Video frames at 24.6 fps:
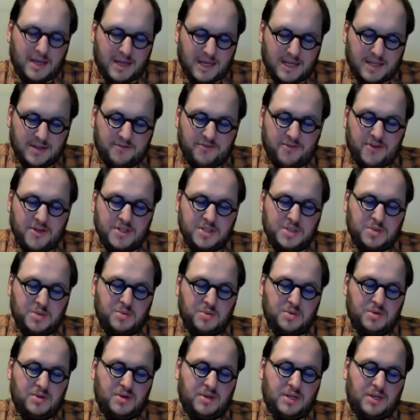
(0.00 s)
And the first
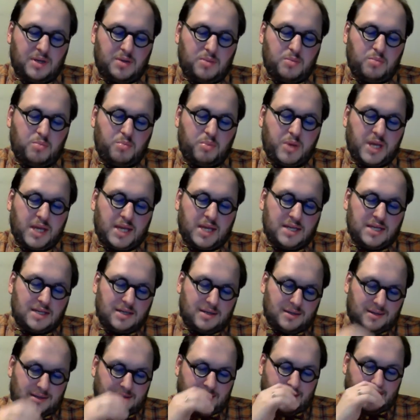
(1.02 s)
bit,
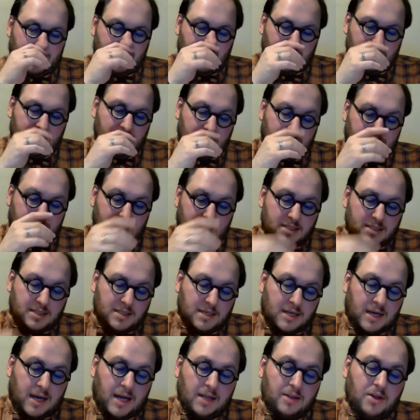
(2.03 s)
she says,
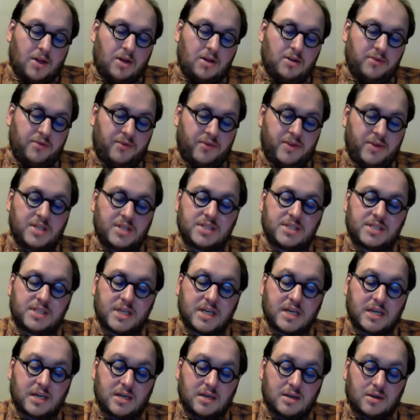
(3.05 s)
"I long for the
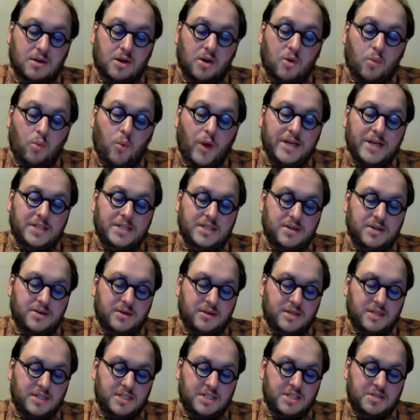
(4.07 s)
sea, her
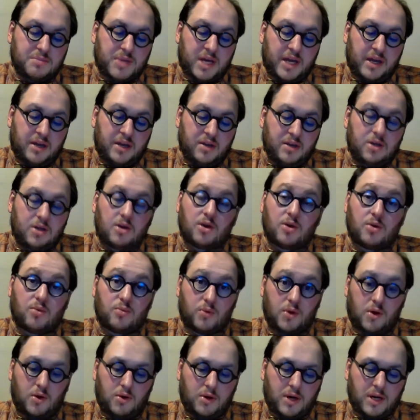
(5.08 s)
white-toothed smile, her
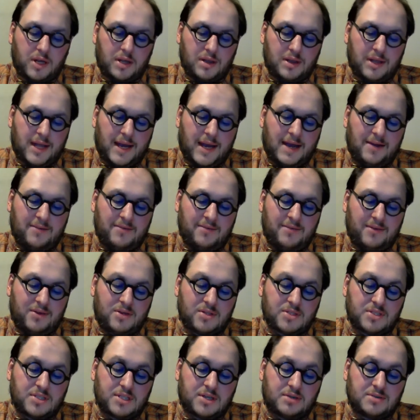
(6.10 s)
roaring laugh,
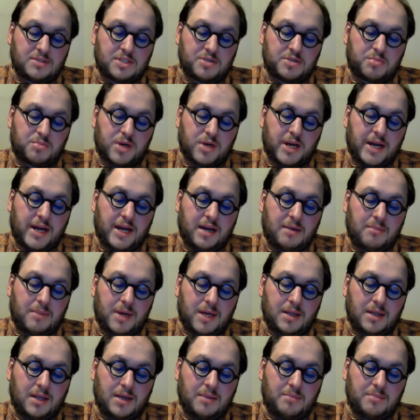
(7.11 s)
her salt spray on
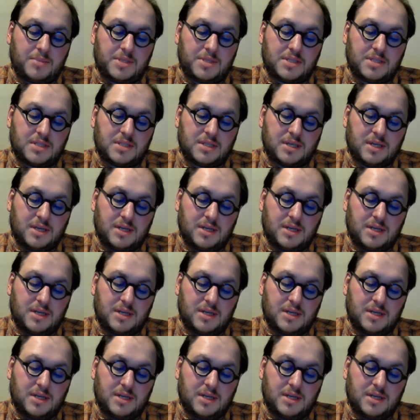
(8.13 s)
my lips.